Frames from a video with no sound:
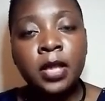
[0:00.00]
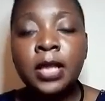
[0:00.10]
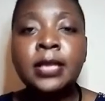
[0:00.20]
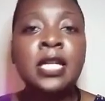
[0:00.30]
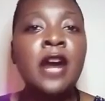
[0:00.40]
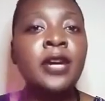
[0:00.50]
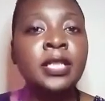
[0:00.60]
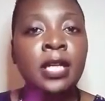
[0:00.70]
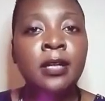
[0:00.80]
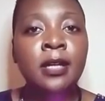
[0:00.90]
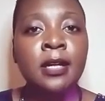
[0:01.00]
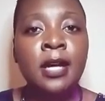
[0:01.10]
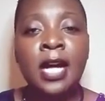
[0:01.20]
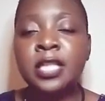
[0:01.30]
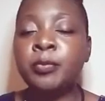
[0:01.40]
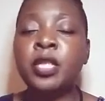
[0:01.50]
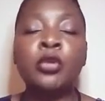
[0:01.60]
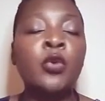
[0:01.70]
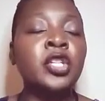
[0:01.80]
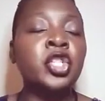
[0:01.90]
His character has been
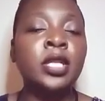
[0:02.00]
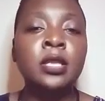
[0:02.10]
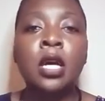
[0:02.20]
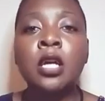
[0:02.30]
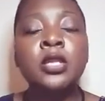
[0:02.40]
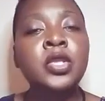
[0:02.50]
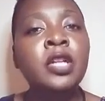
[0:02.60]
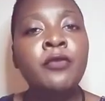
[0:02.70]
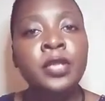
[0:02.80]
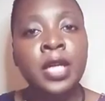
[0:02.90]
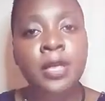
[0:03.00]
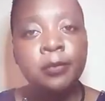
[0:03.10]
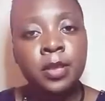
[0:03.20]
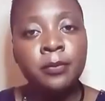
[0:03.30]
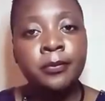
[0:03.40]
questioned several times.